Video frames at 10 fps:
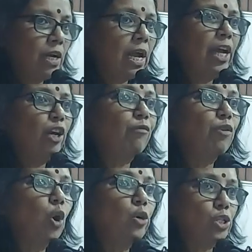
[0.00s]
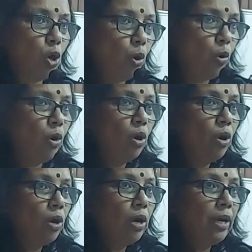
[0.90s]
a kind of not
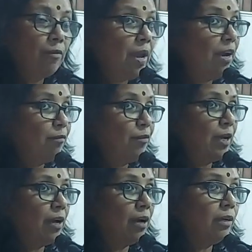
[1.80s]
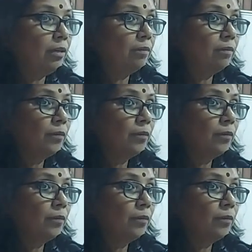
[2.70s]
so revered figure,